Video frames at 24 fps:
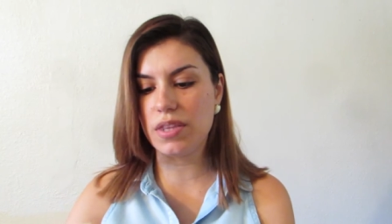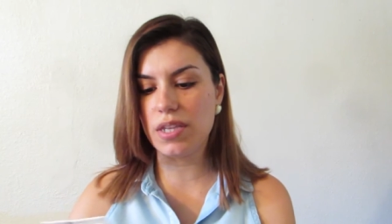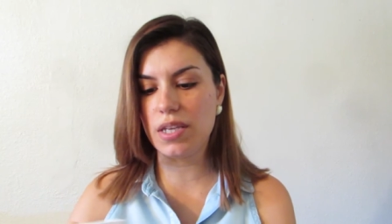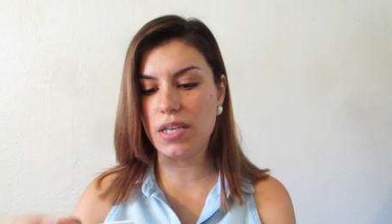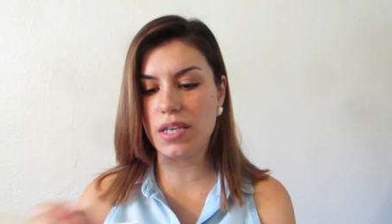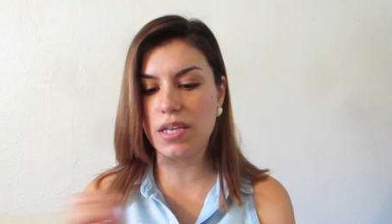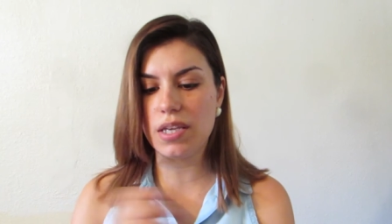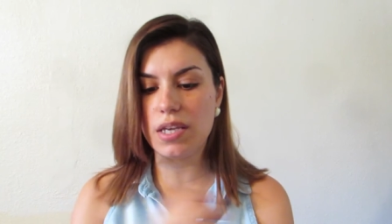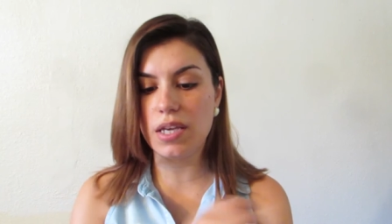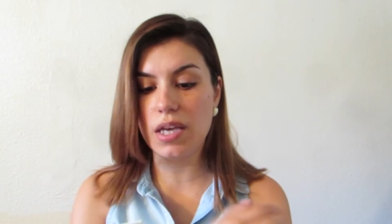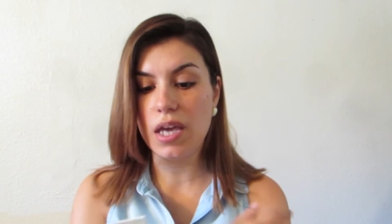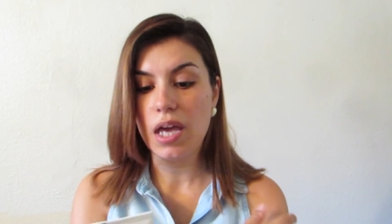
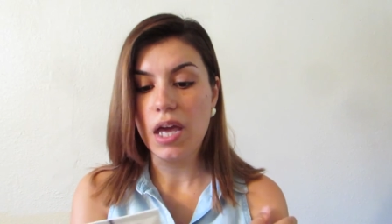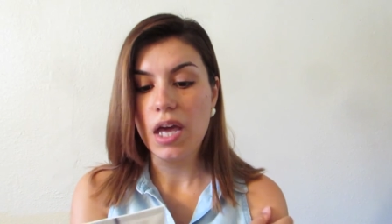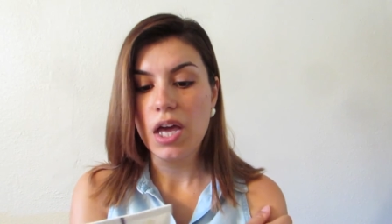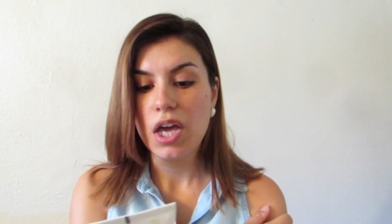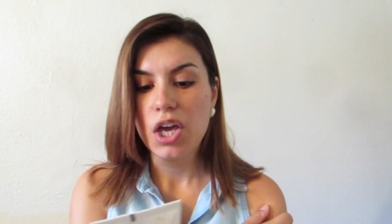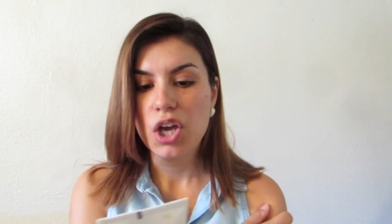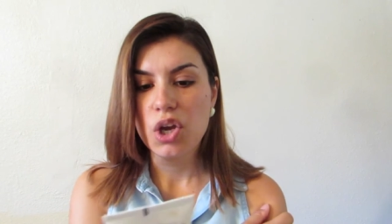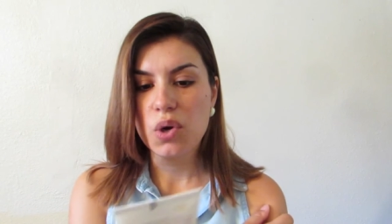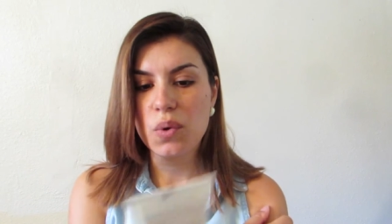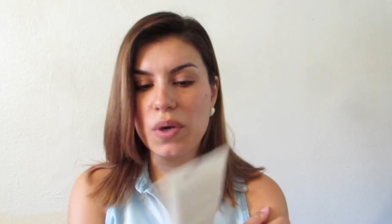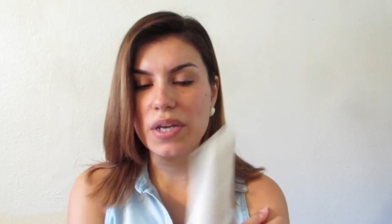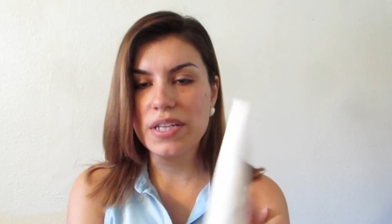the
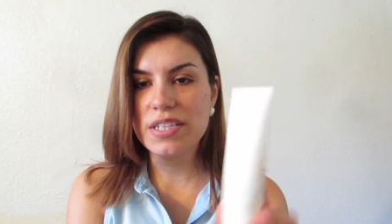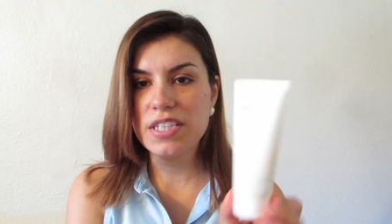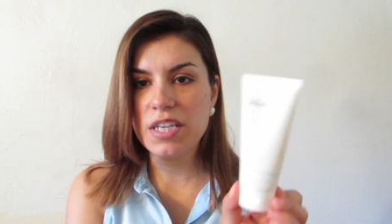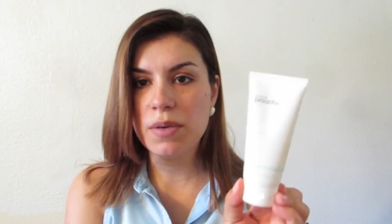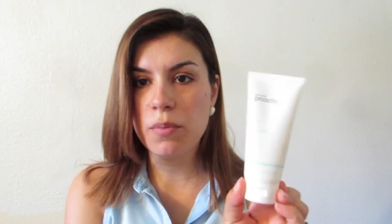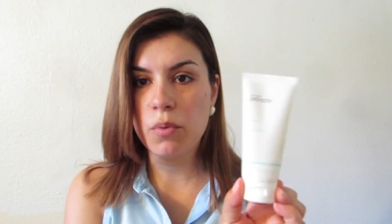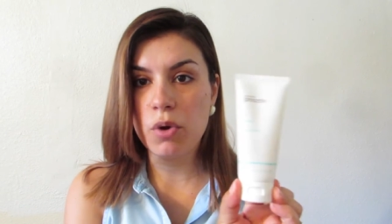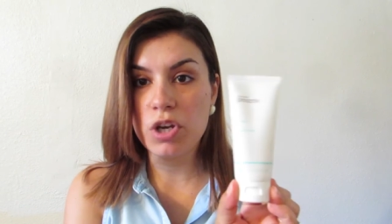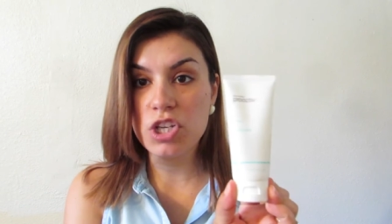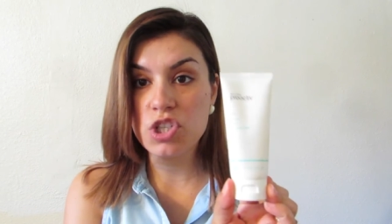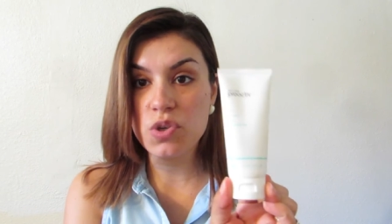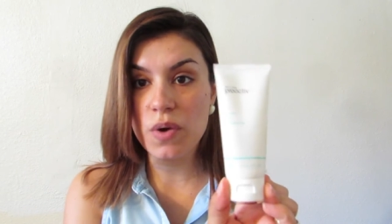green
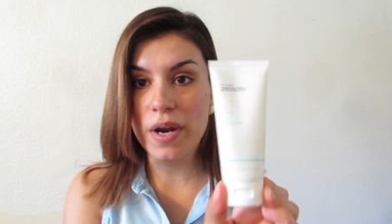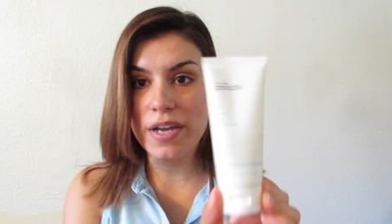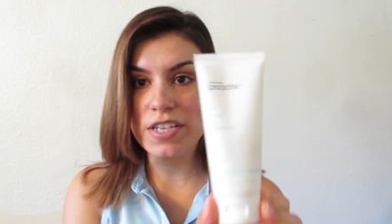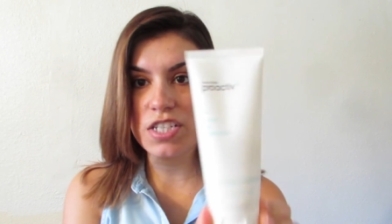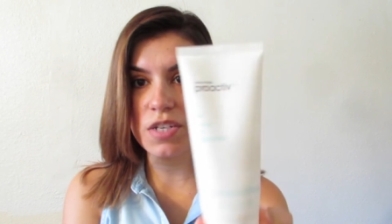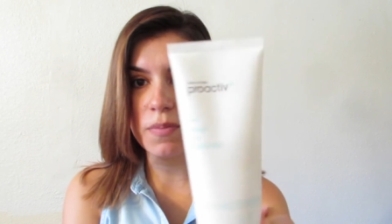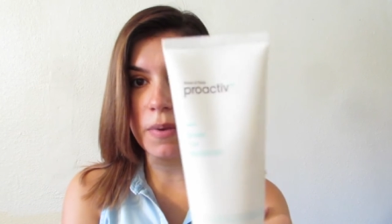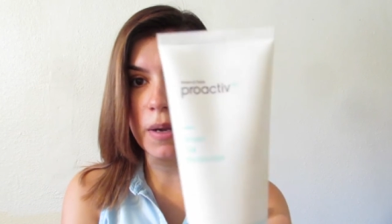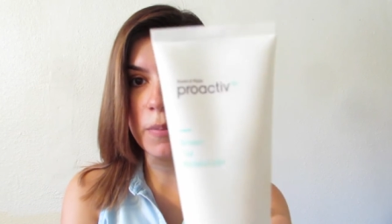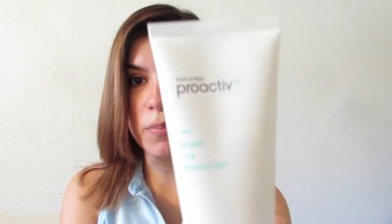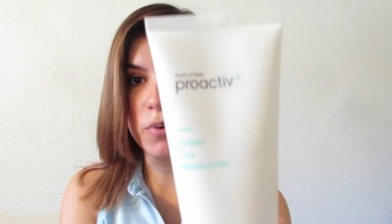tea moisturizer by